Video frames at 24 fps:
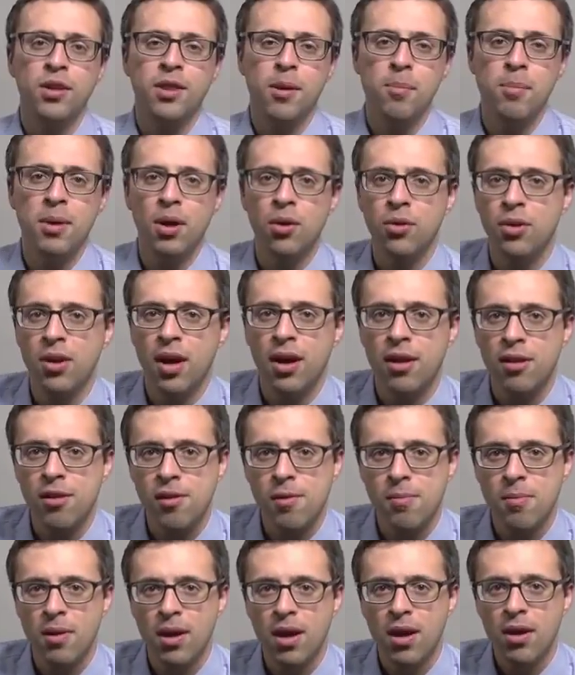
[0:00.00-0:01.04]
what the bill
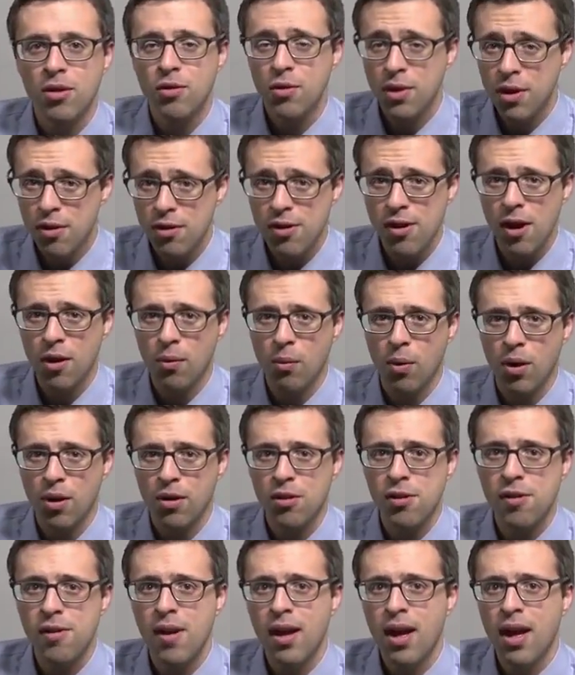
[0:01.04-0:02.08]
does. So here's how it
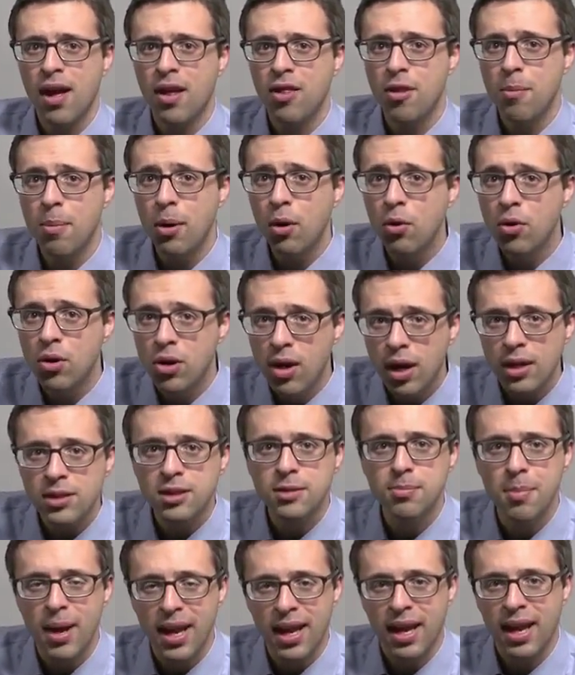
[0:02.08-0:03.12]
works. The bill
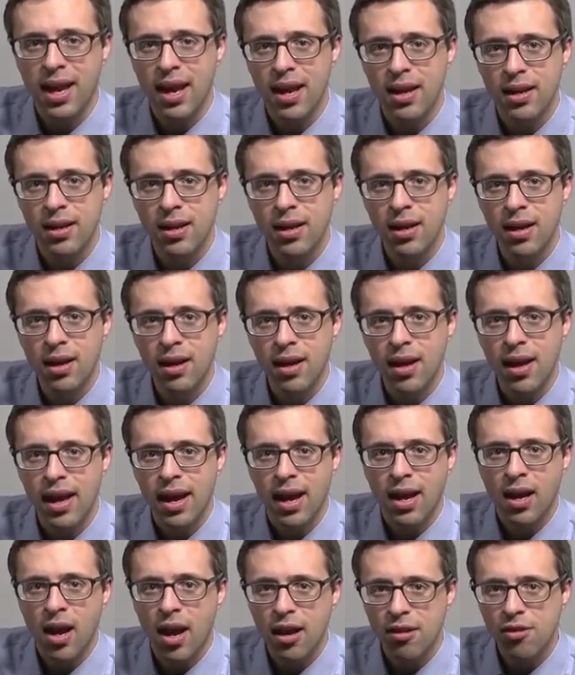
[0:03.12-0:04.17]
guts Medicaid.
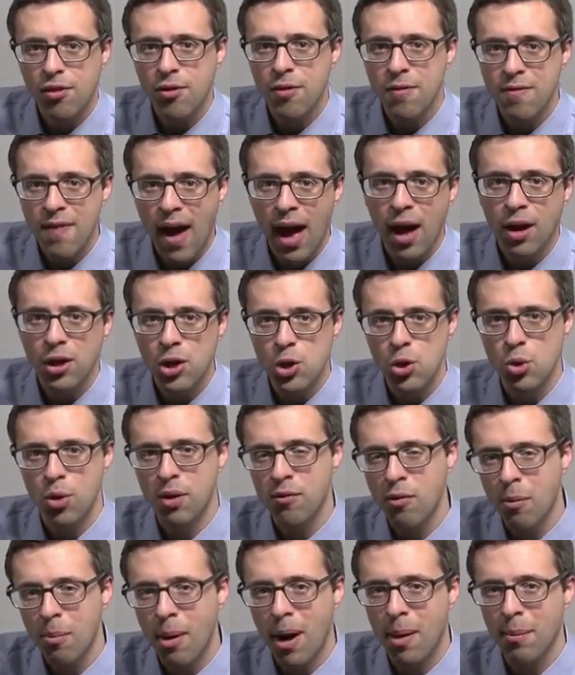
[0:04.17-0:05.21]
It cuts the value
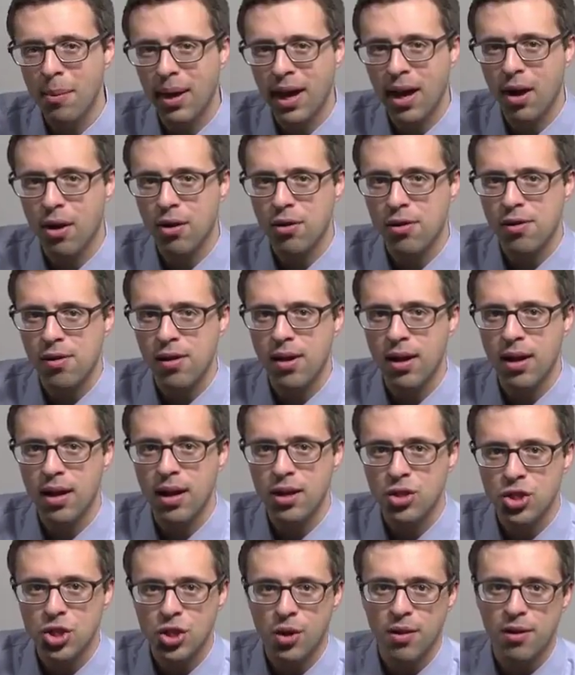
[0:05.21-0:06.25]
of Obamacare's
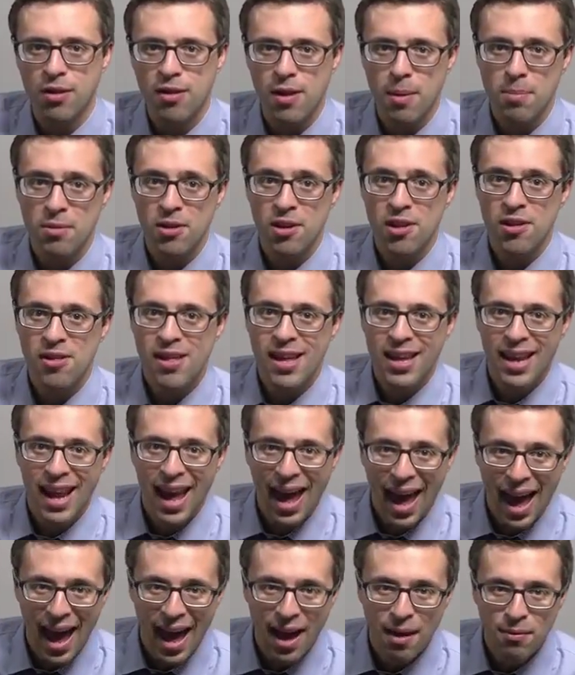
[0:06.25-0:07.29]
insurance subsidies in
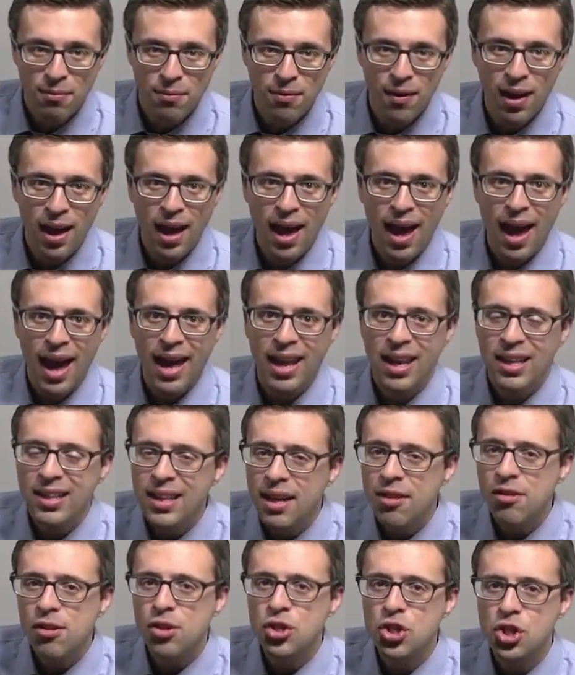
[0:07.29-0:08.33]
half. And it
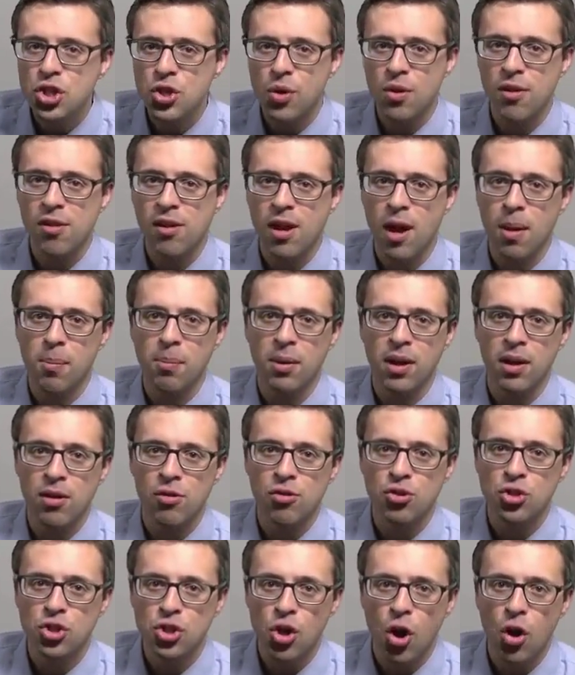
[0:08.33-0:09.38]
lets insurance
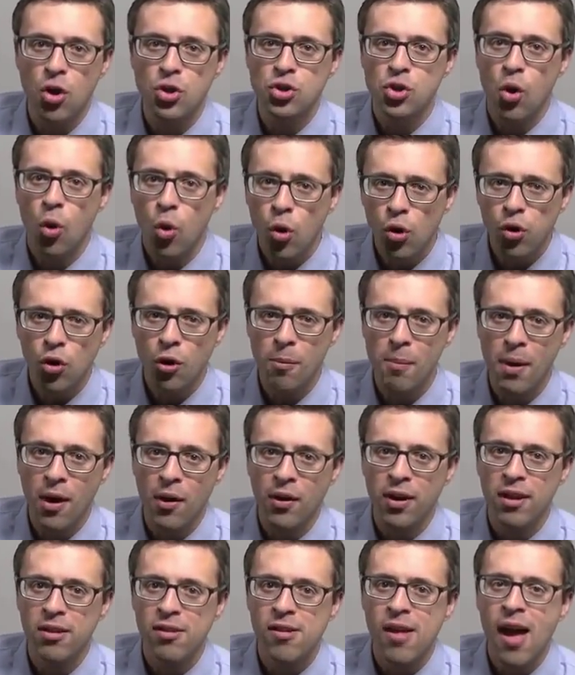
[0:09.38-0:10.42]
companies charge older
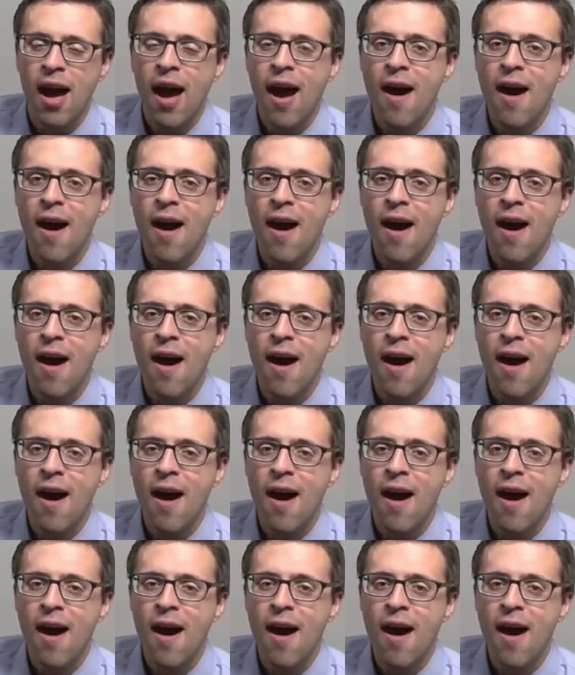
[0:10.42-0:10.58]
Americans